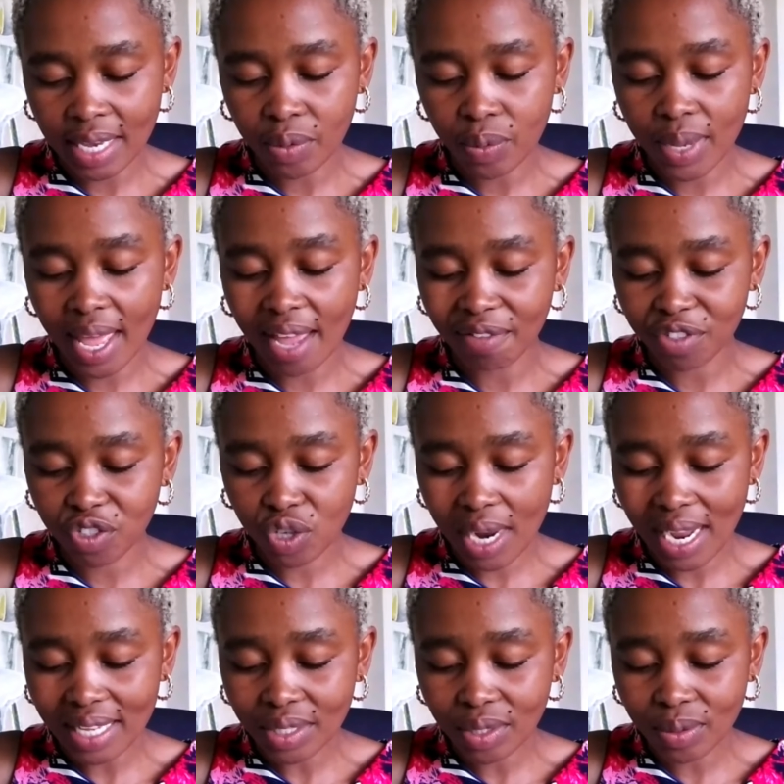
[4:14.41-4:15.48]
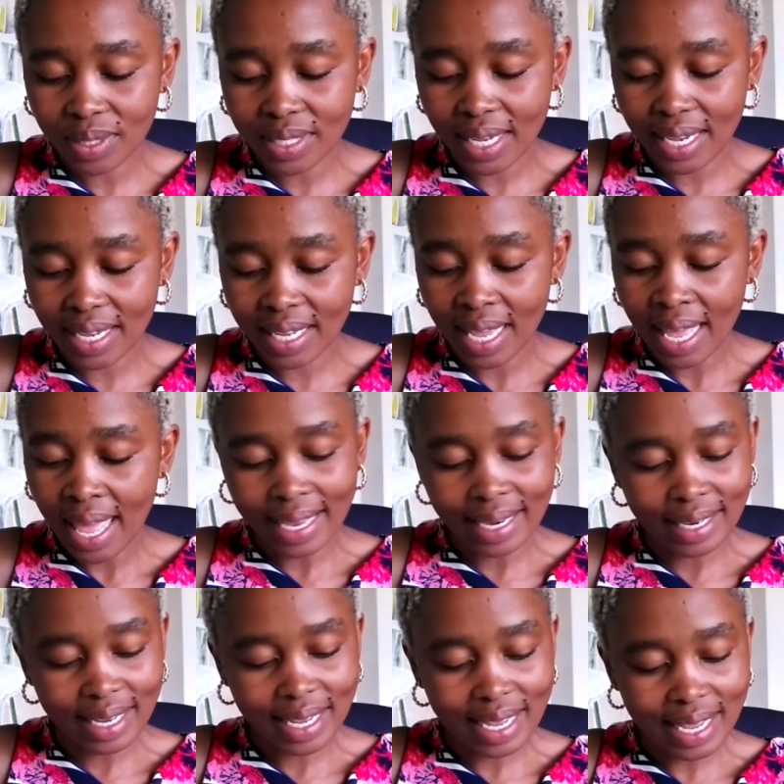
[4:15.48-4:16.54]
and we have tried to take
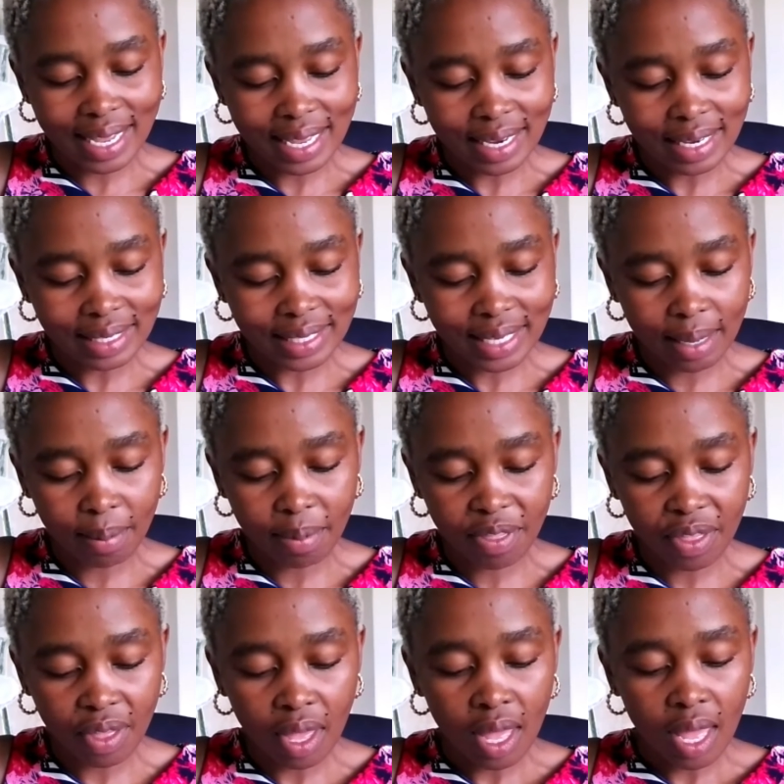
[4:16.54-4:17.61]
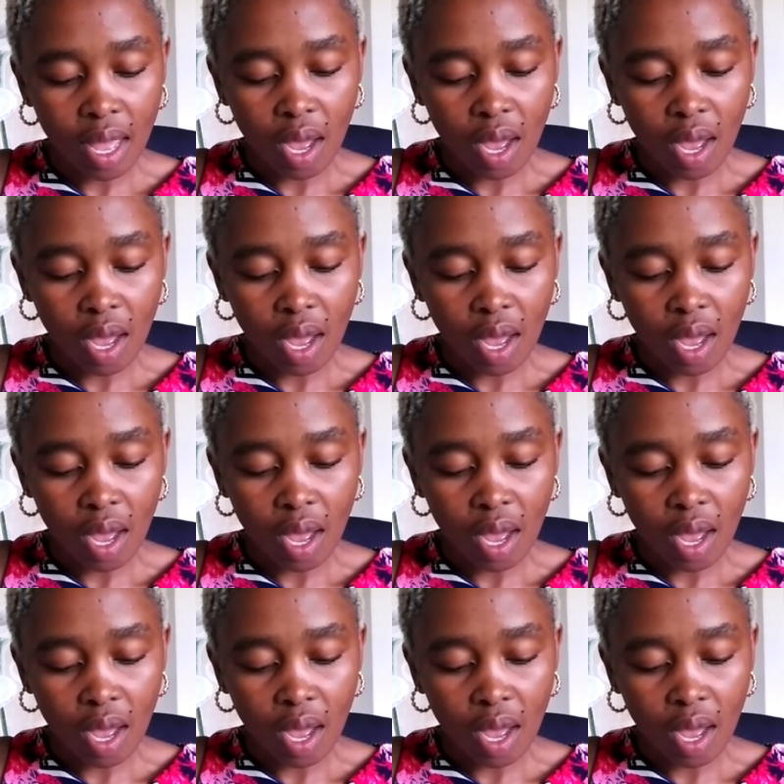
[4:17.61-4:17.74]
an in-depth,